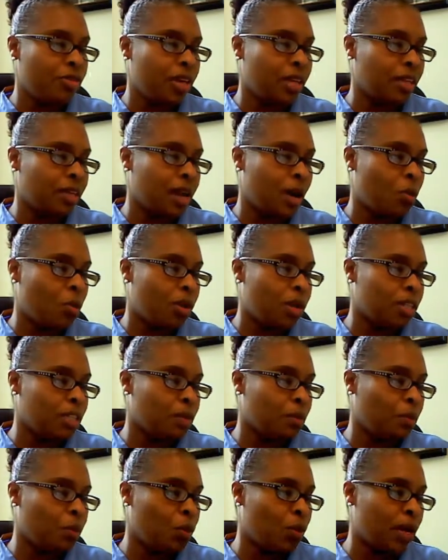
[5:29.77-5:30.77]

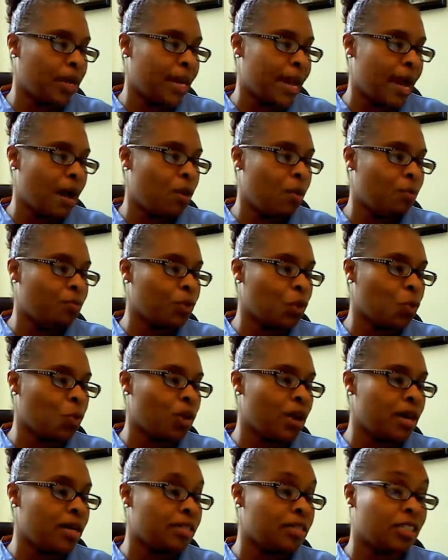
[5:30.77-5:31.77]
Another thing that I wanted to
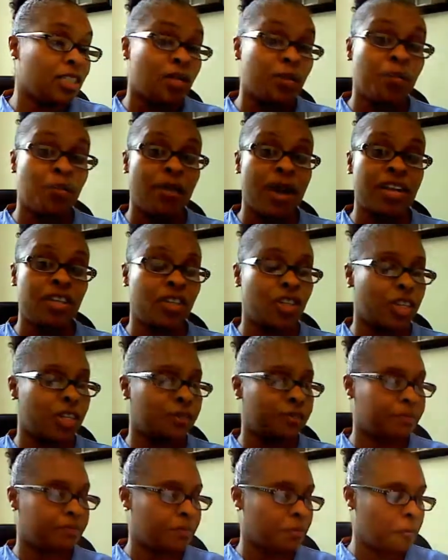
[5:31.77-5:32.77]
point out
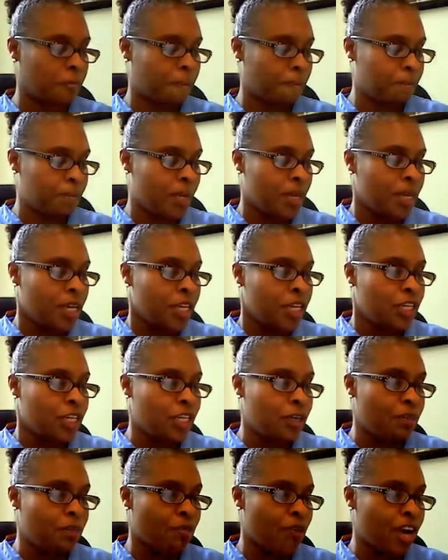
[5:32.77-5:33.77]
was depression.
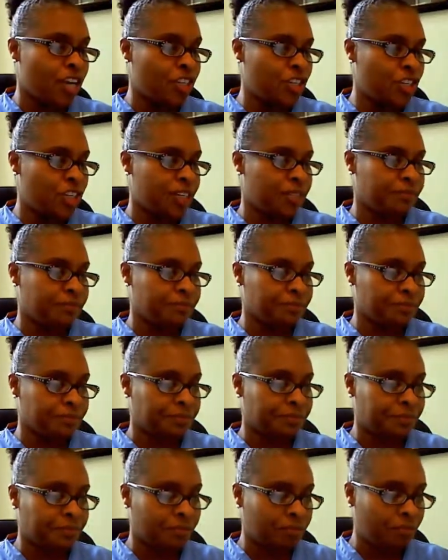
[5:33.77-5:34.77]

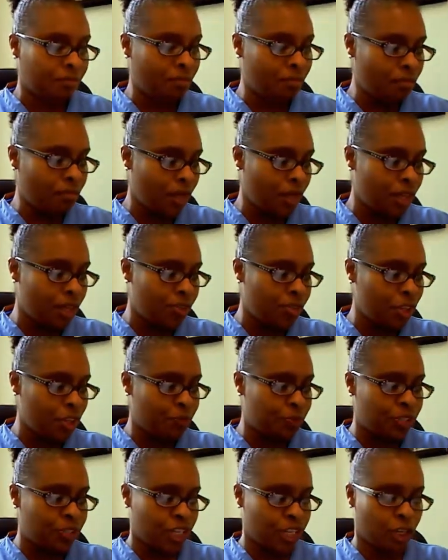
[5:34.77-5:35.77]
Depression
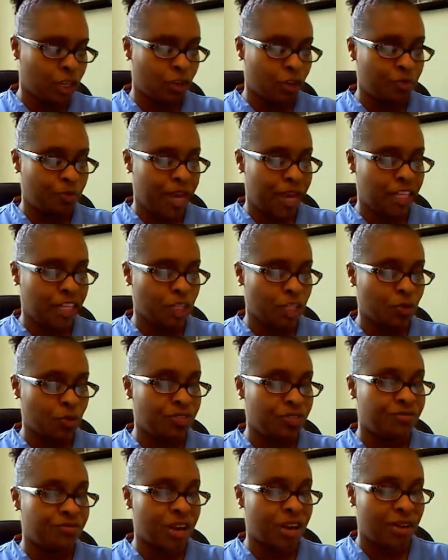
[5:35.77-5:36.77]
in this
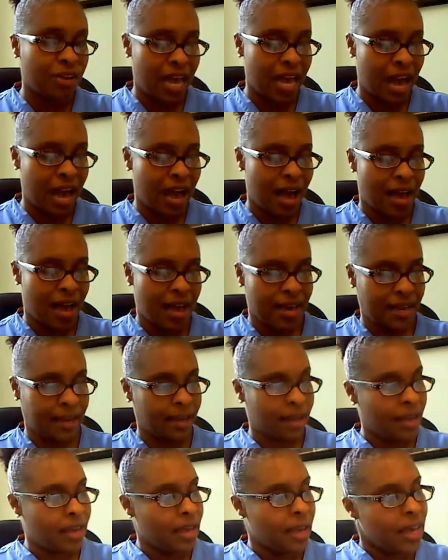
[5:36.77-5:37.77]
particular patient was
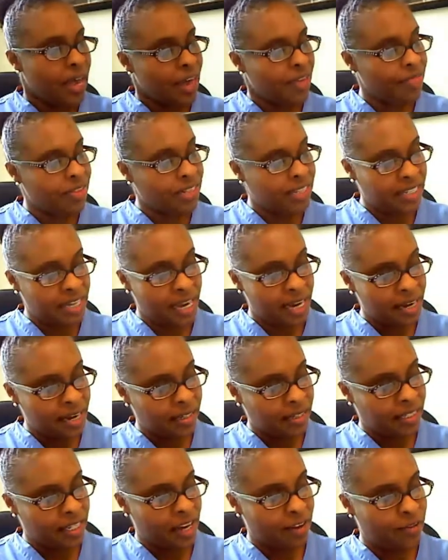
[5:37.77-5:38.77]
very high,
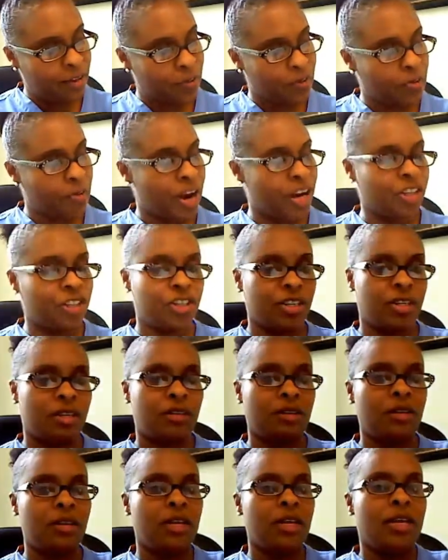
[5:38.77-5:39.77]
and the
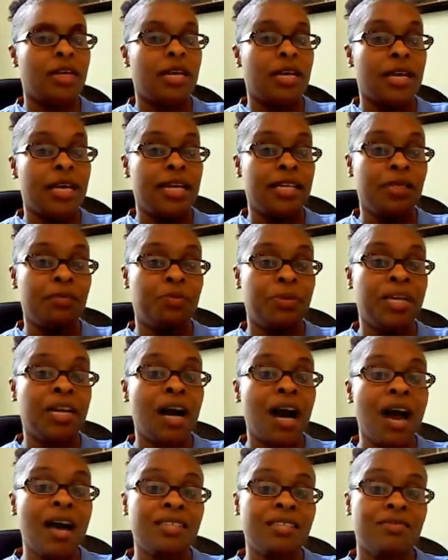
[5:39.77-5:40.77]
tendency of depression
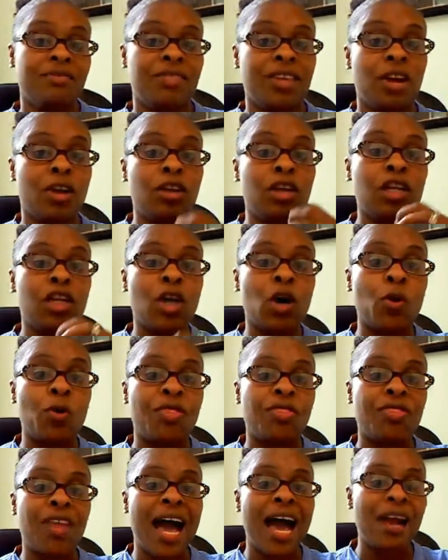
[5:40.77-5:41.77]
is
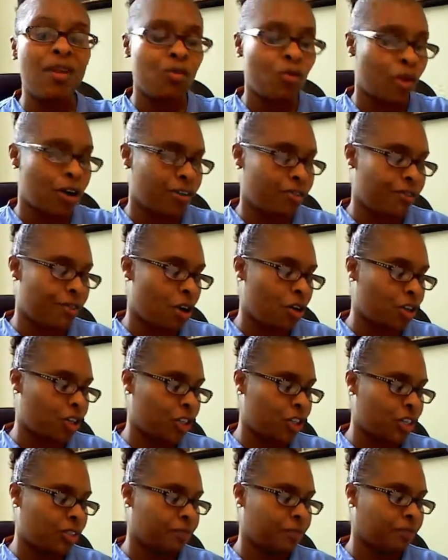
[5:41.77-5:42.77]
because of their low
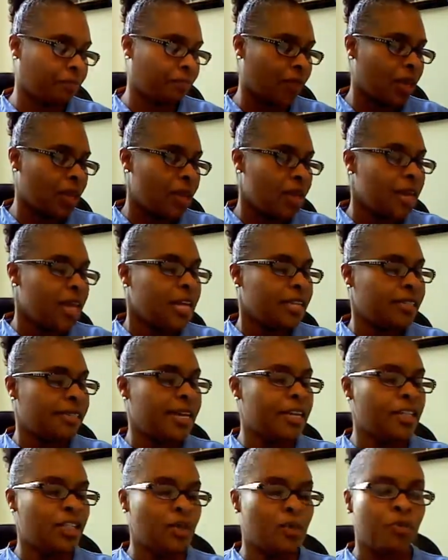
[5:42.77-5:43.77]
thyroid
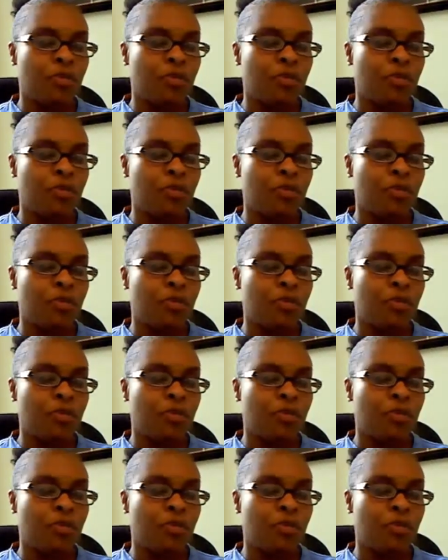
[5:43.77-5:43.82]
function.